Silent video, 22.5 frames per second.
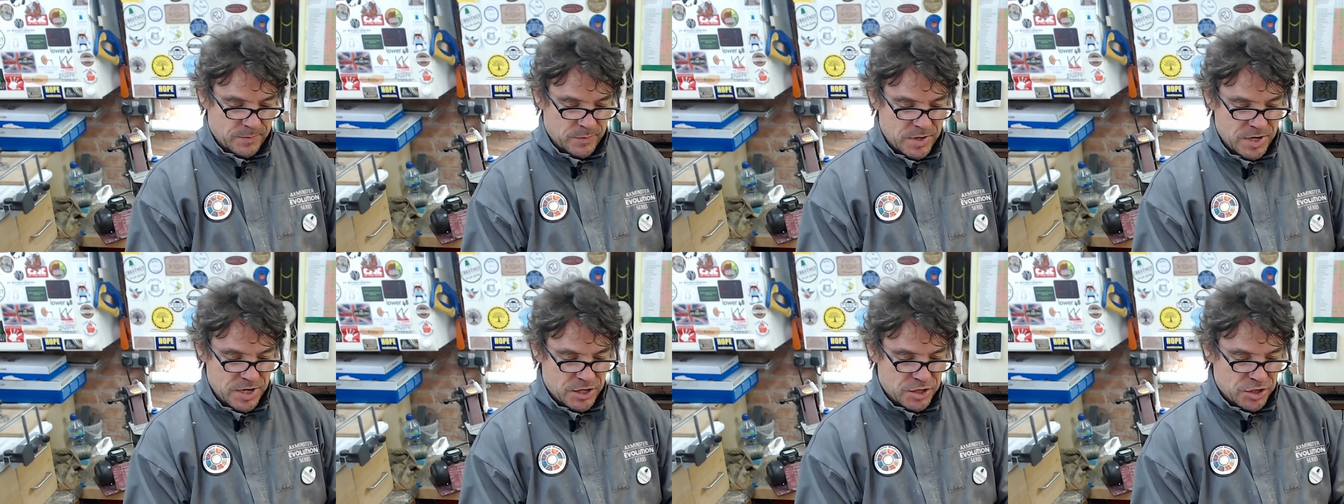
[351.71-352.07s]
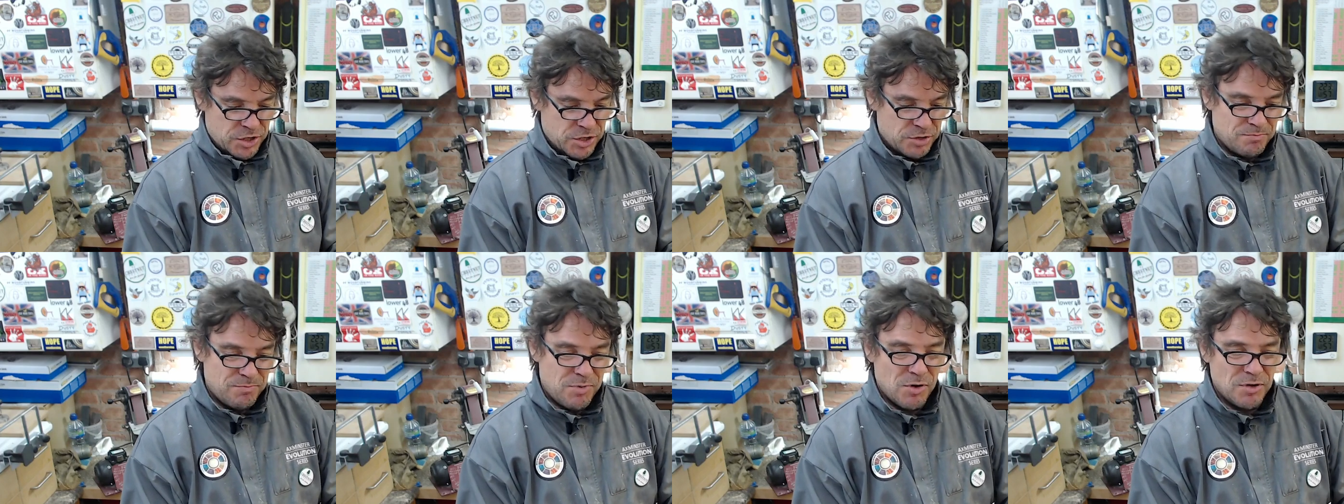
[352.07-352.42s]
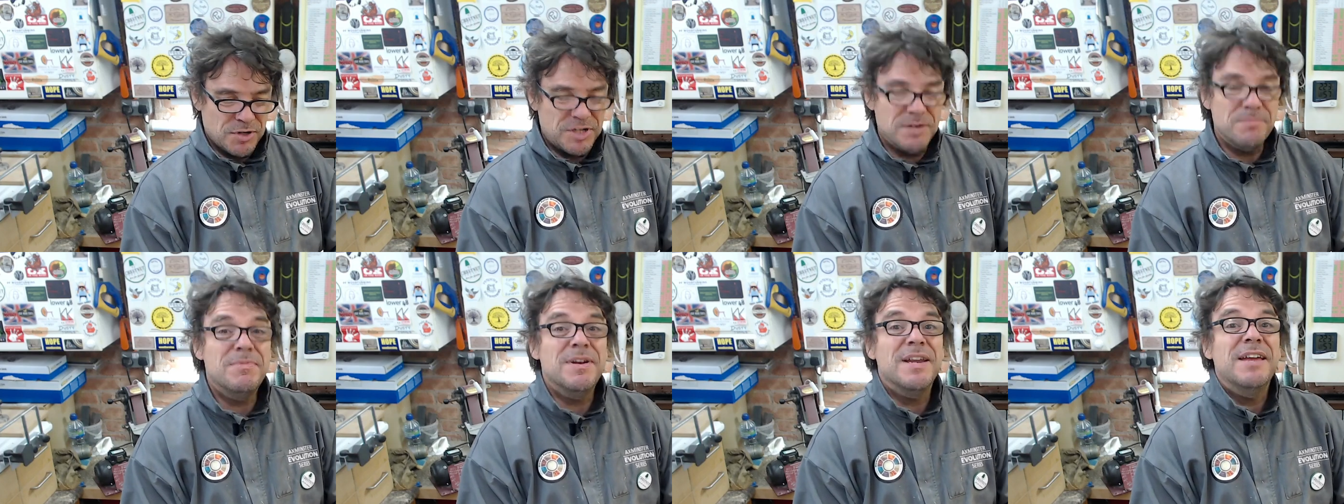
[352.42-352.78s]
which
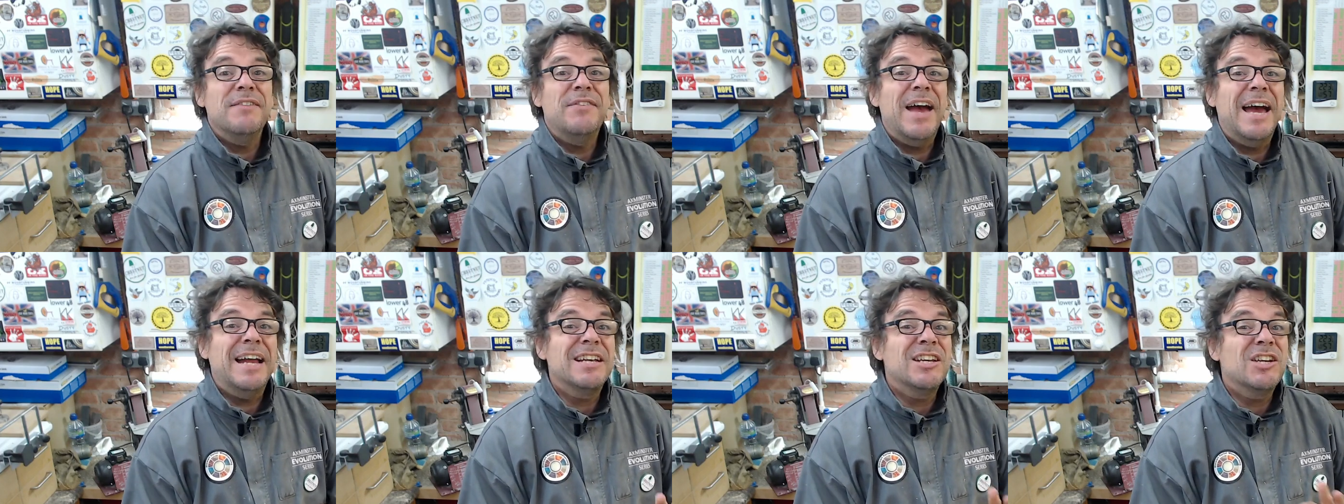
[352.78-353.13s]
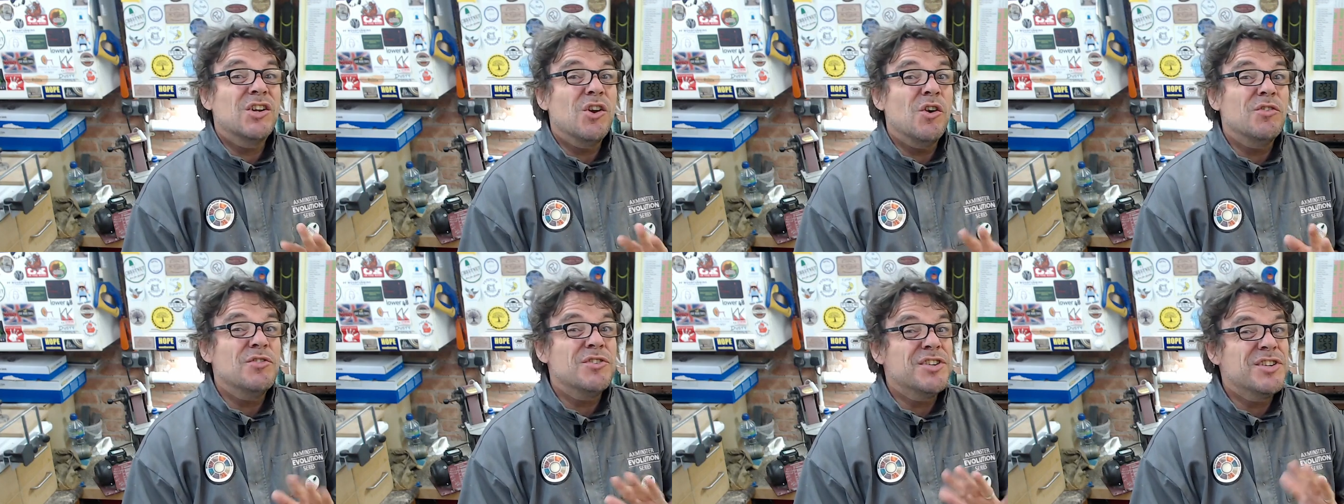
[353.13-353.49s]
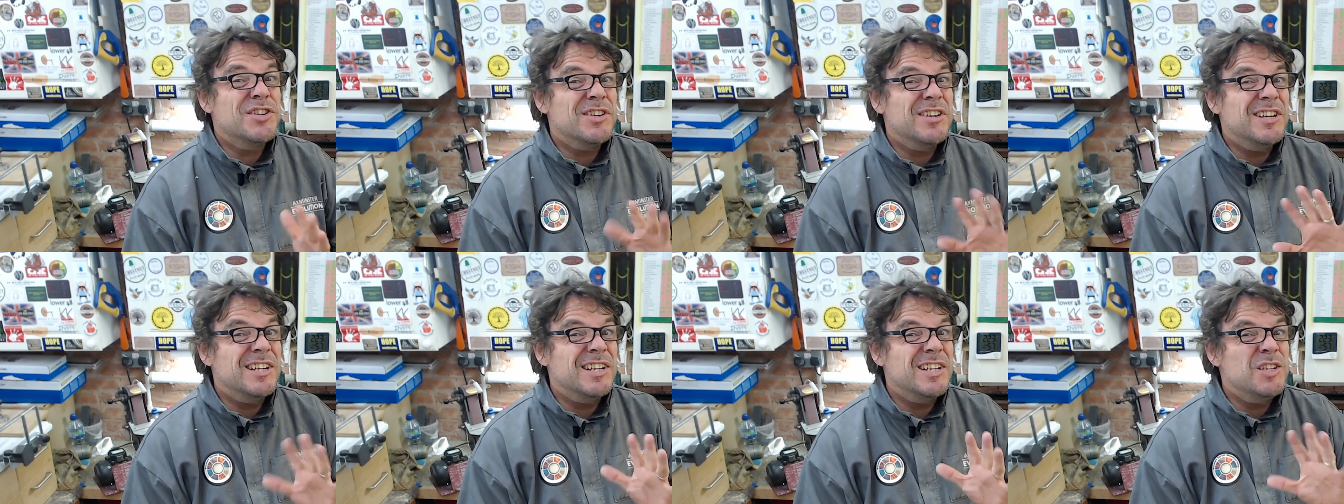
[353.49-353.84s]
possibly if it hadn't gone,
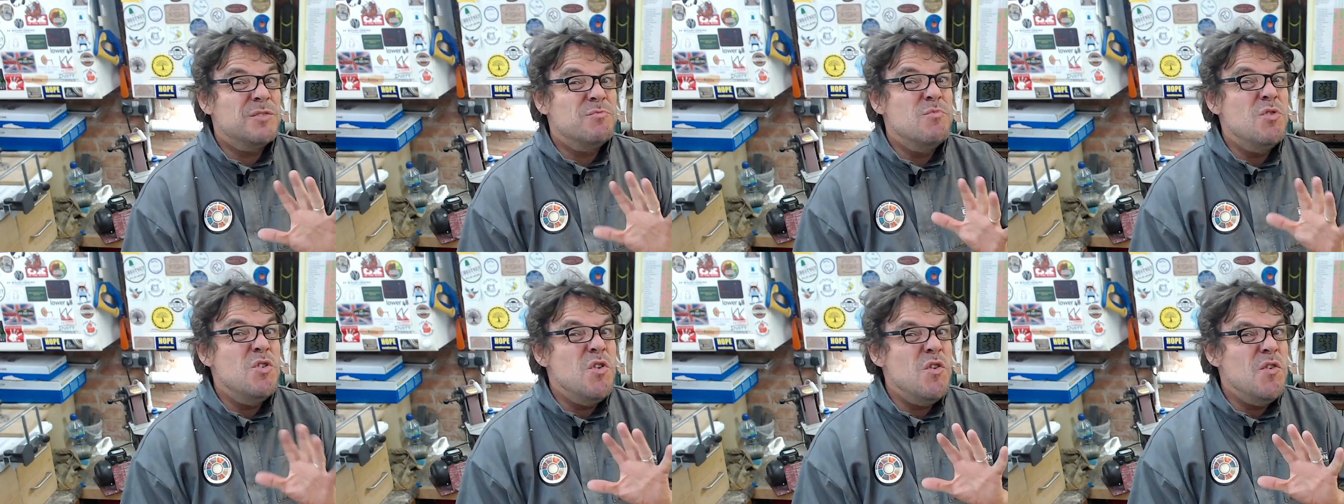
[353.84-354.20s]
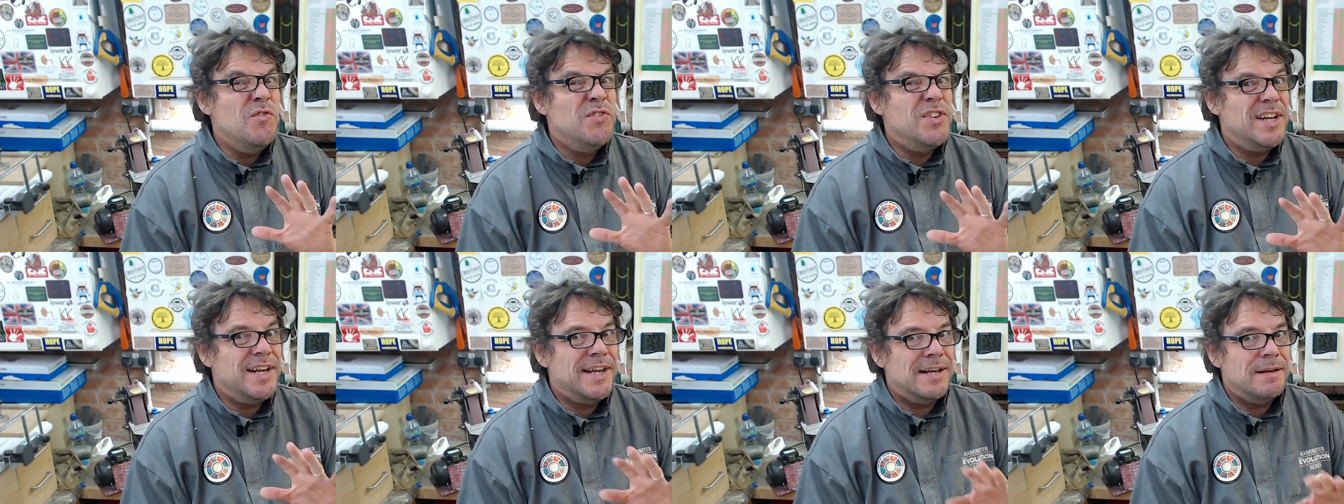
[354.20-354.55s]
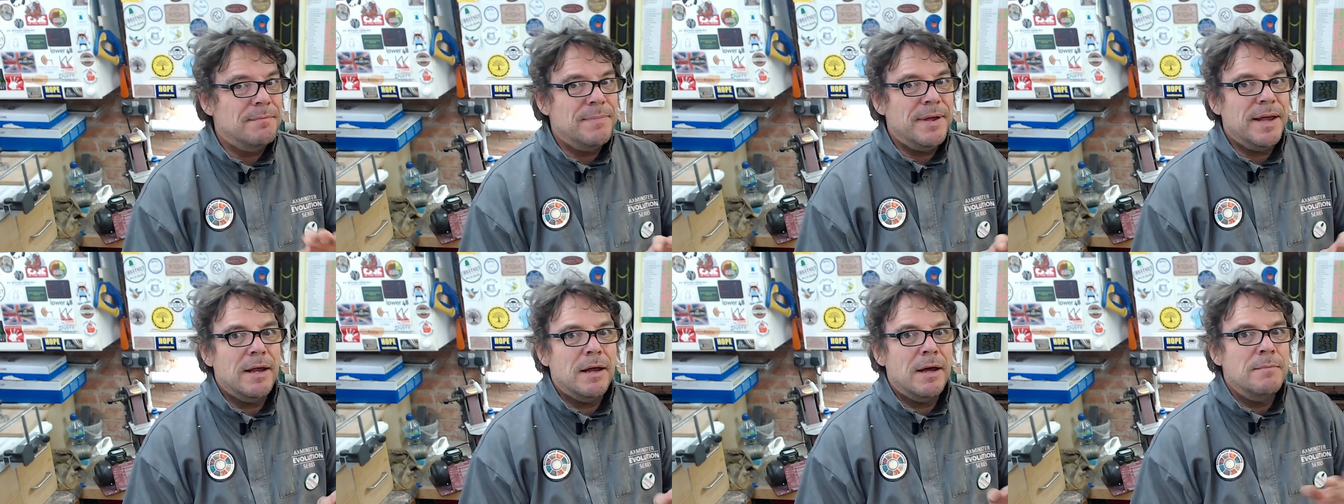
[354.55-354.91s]
it's moved a little
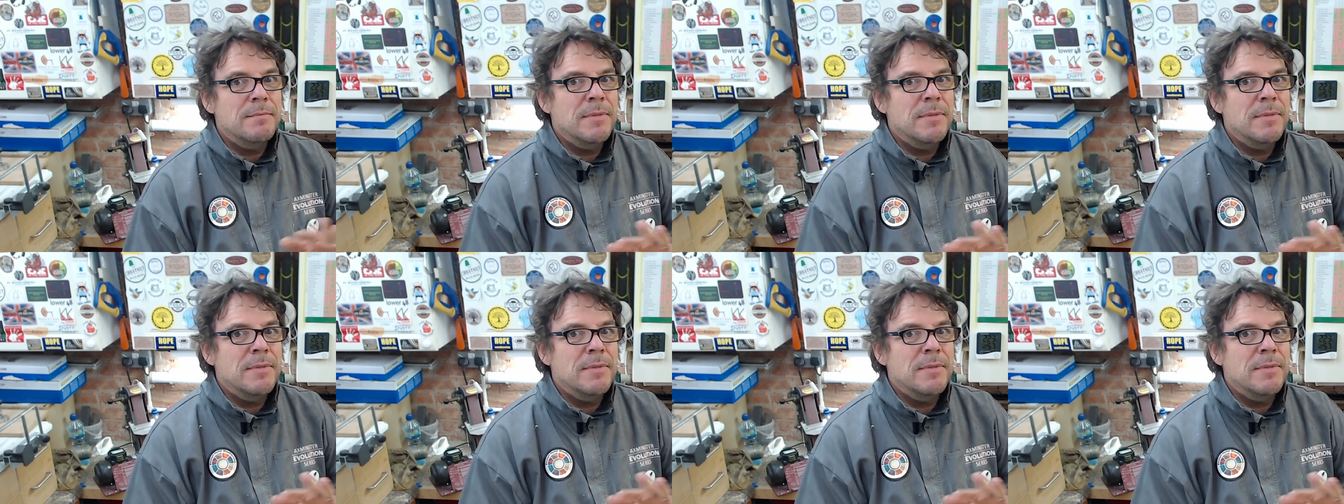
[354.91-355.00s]
bit.